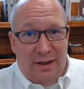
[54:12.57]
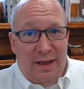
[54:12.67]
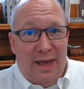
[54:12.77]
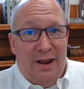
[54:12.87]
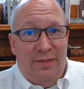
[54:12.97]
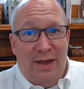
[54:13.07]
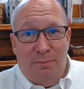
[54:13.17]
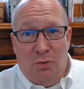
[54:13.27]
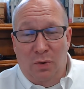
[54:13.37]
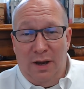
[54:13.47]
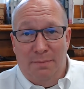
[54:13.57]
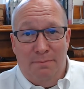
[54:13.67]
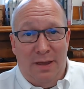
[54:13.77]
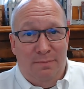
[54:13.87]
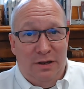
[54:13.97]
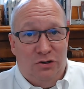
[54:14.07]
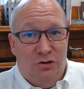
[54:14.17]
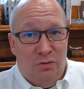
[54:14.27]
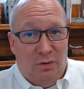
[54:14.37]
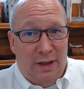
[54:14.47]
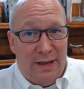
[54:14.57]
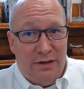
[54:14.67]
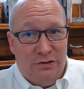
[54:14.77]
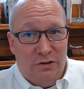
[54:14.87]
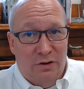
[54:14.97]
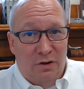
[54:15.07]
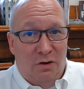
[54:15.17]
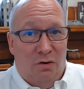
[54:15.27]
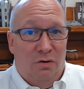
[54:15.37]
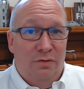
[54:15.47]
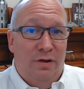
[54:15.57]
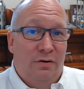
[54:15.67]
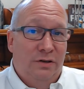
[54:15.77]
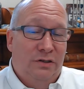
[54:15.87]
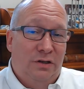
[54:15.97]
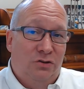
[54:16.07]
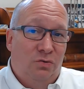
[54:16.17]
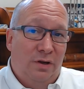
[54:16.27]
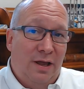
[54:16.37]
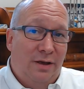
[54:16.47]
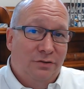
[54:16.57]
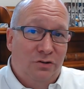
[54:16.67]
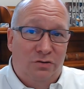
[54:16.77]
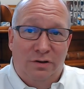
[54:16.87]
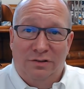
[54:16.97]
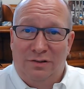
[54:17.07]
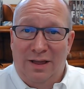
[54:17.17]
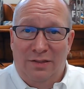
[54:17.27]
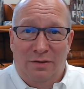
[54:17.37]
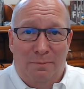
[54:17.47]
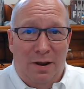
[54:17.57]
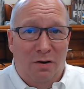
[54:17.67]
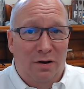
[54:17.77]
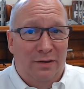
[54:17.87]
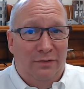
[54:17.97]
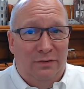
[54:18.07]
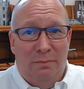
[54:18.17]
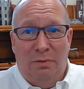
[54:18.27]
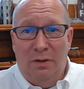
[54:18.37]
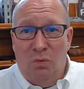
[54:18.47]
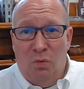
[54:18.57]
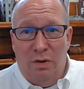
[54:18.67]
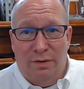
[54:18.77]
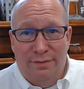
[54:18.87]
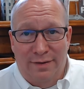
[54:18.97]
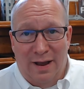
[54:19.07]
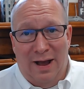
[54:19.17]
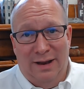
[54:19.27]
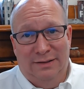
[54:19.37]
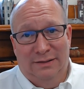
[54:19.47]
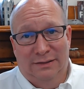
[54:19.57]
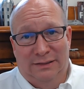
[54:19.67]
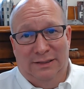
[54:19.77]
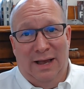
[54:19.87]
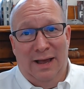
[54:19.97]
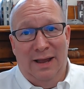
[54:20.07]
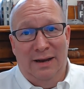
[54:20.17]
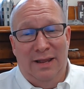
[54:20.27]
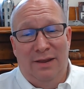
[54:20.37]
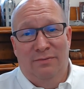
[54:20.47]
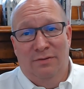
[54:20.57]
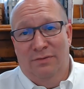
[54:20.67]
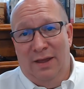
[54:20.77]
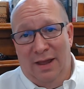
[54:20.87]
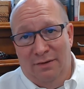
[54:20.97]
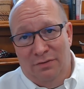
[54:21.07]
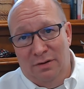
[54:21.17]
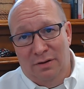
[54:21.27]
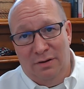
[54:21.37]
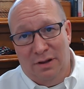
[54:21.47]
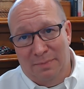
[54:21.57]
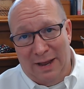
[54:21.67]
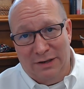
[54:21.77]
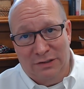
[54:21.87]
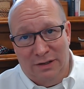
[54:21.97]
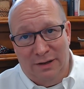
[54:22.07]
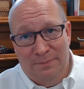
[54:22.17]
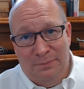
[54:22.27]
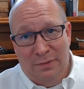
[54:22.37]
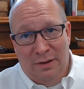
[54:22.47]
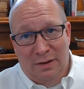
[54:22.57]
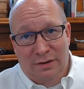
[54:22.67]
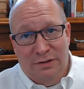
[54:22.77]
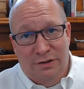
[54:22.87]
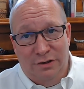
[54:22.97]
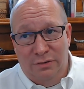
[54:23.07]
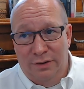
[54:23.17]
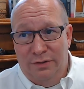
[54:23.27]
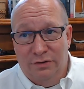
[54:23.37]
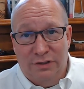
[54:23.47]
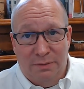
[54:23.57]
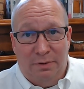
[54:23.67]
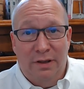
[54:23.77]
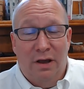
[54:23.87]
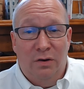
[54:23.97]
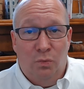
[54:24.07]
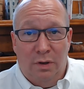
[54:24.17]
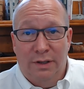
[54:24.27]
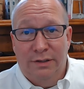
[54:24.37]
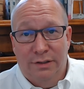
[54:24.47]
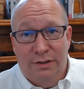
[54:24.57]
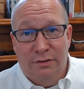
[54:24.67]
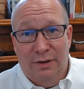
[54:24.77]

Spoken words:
And at that point, it may be too late, or there is such recalcitrance that the parent simply will not sign, even if they have the capacity to do it. They're simply unwilling to do it.